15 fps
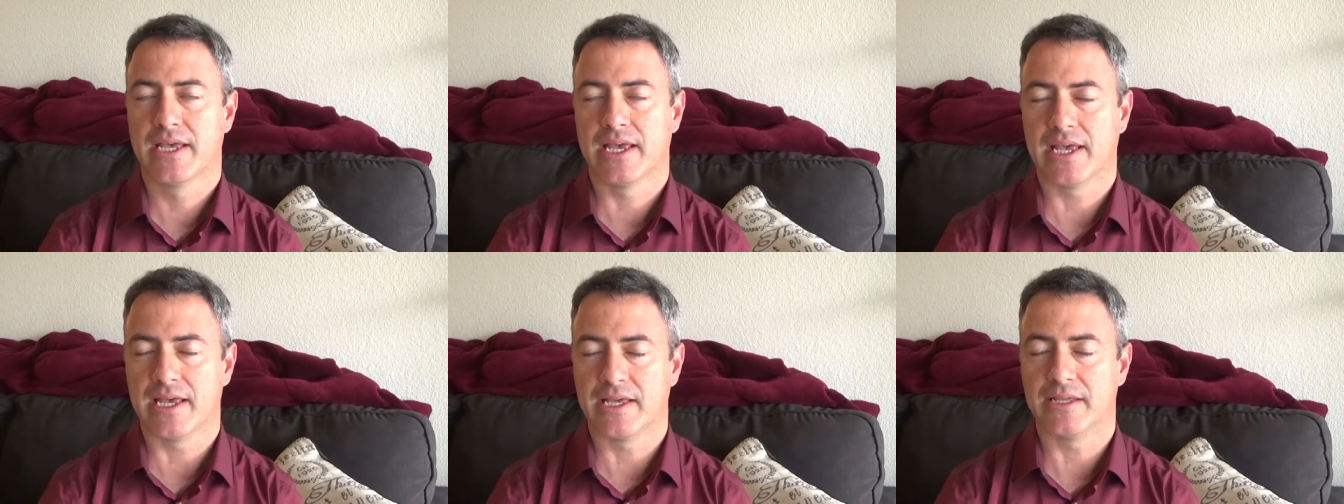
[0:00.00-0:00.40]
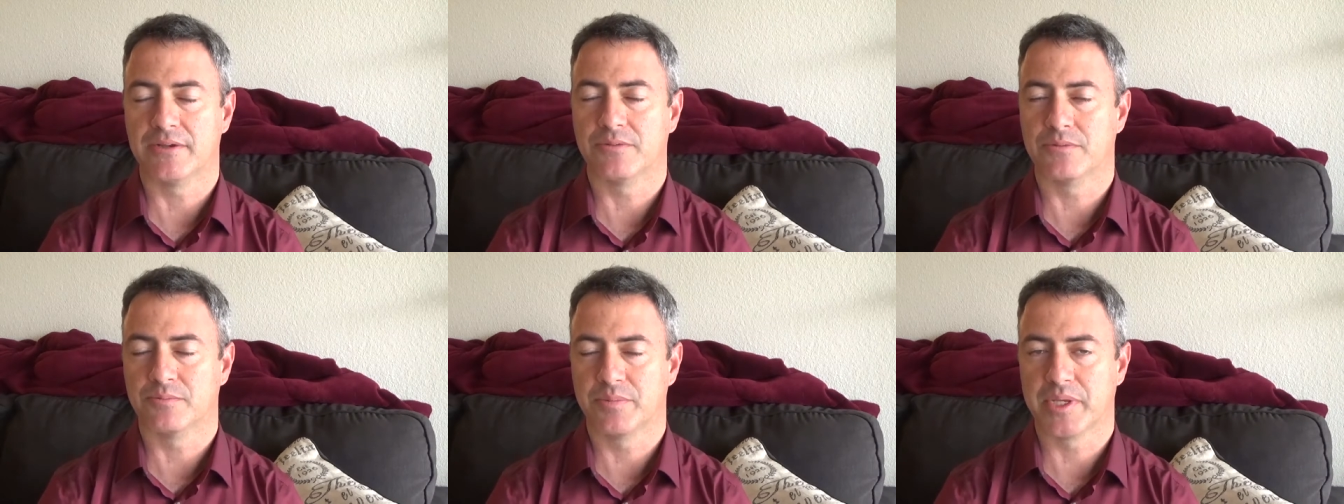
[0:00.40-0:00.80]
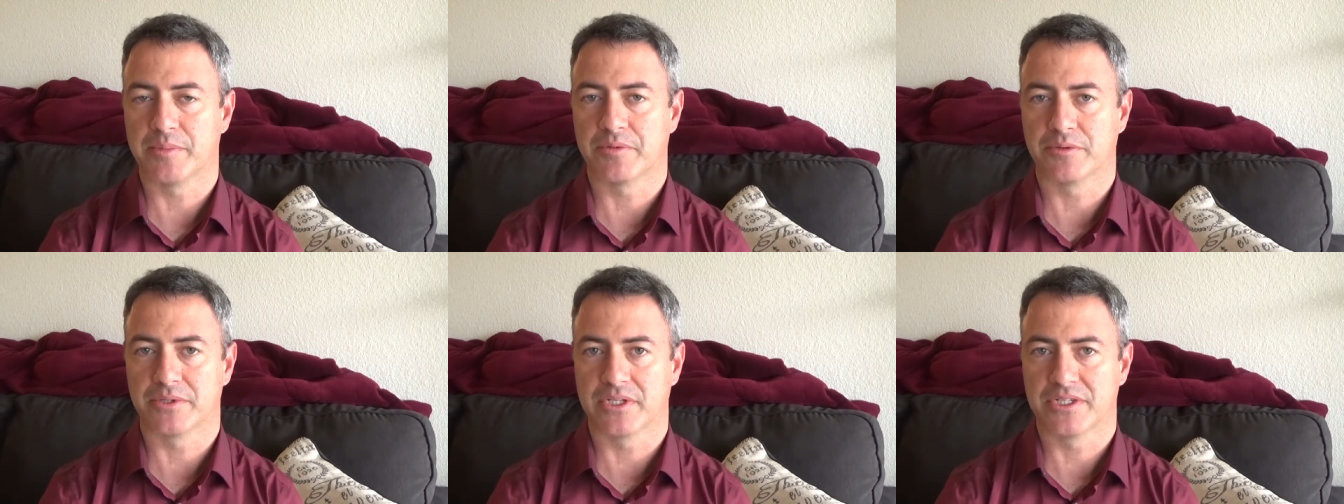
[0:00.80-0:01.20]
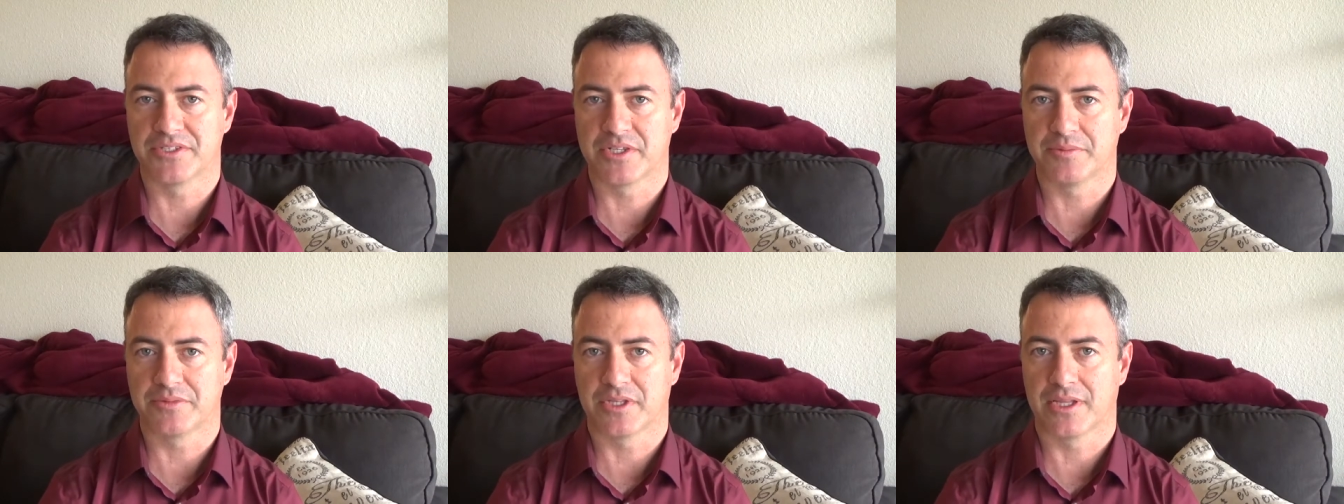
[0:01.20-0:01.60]
and people really
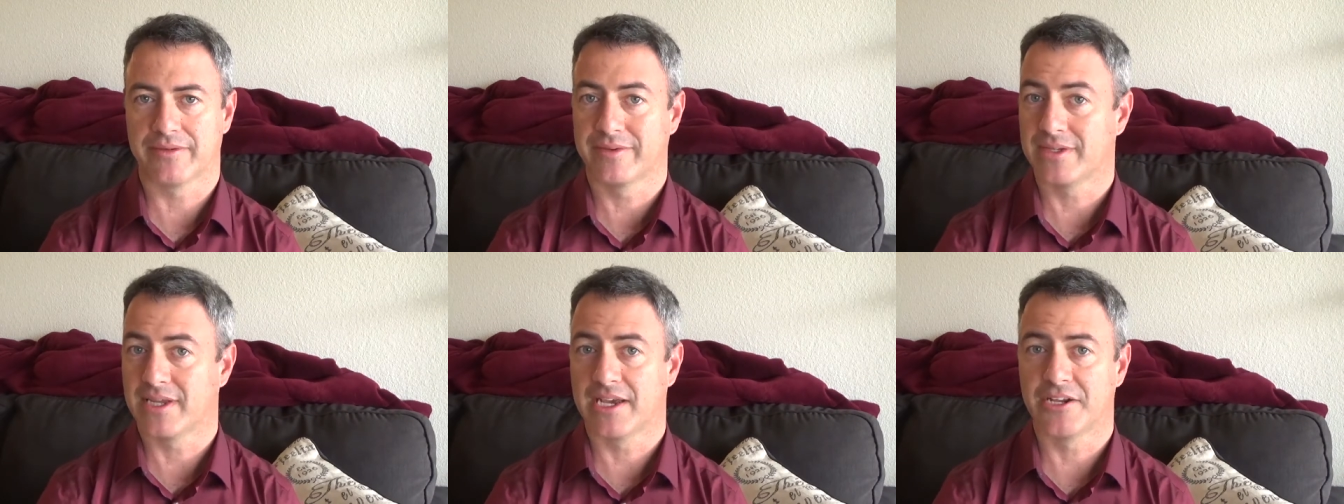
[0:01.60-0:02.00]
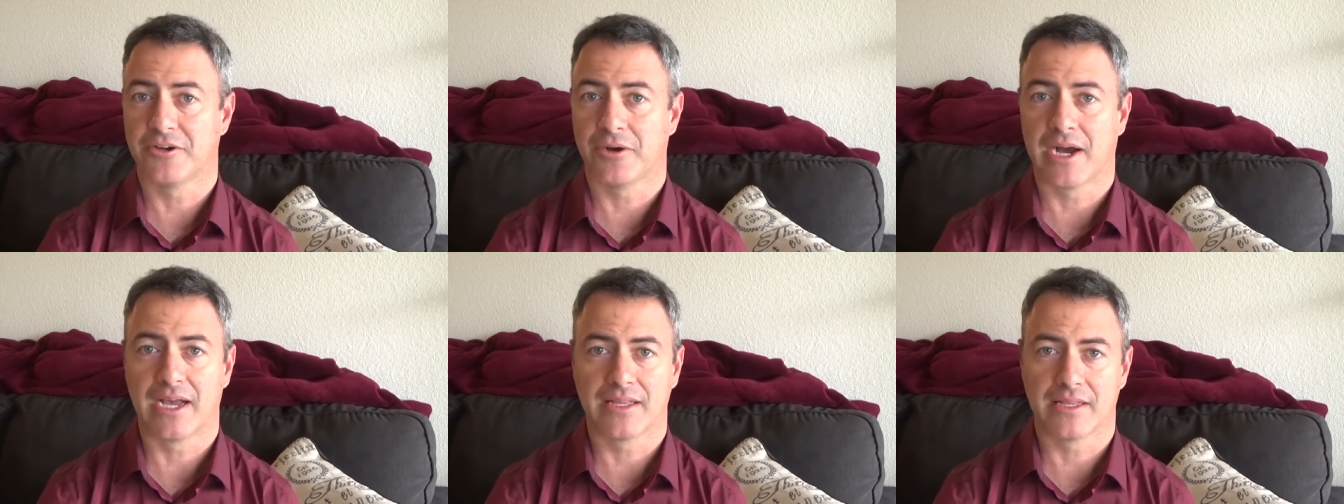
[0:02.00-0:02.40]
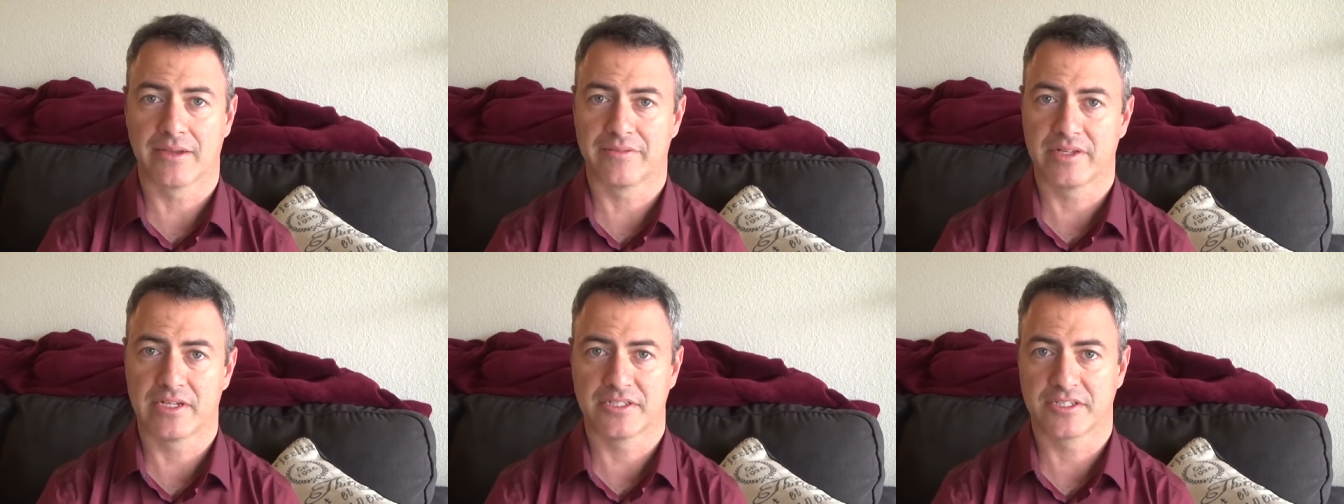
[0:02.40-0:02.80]
seem to love it. I know I love it.